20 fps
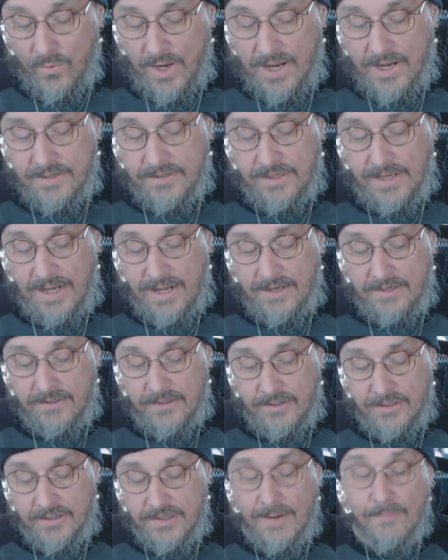
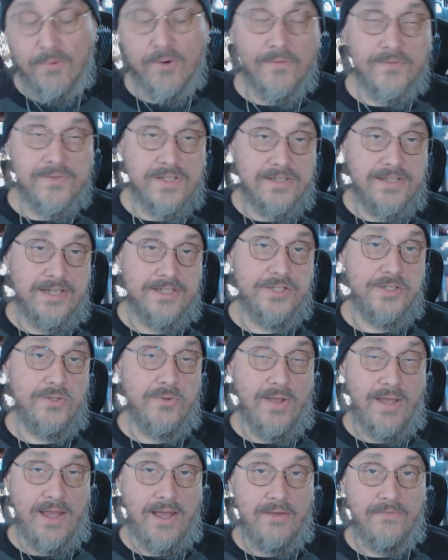the number of successes
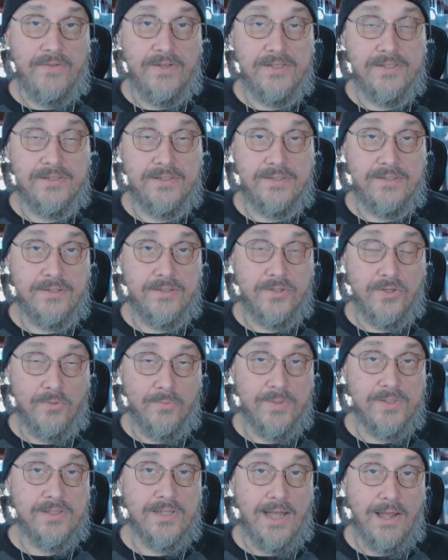you have is
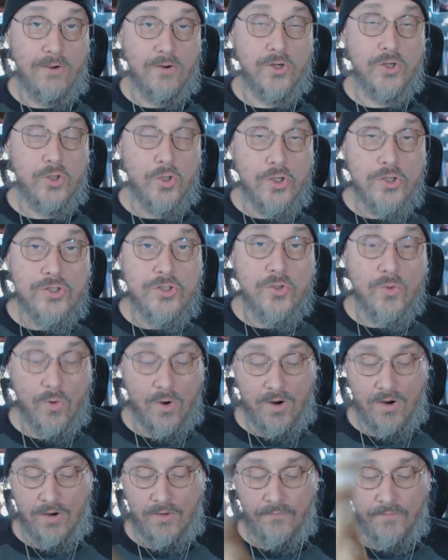determines how good you
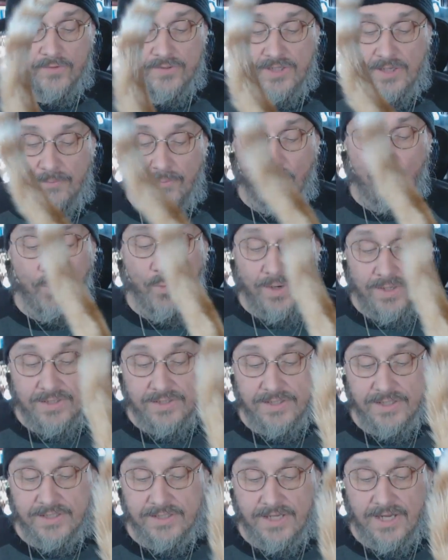are. For example, 1
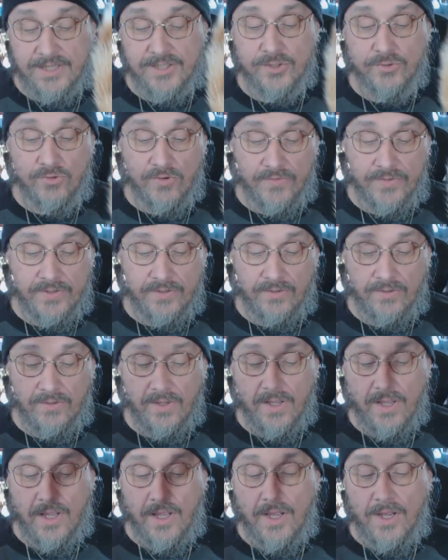success, trivial.
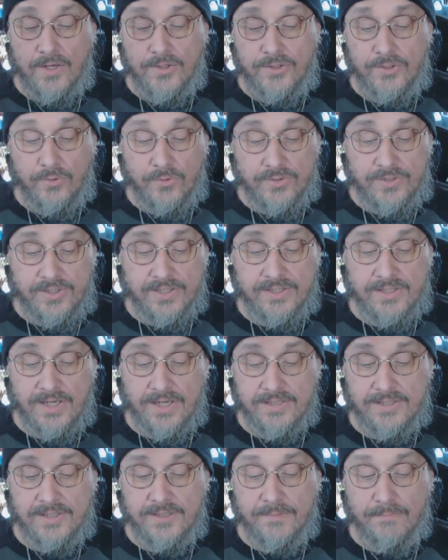2
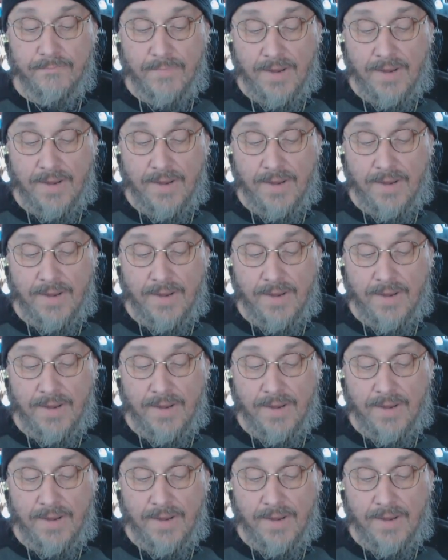successes,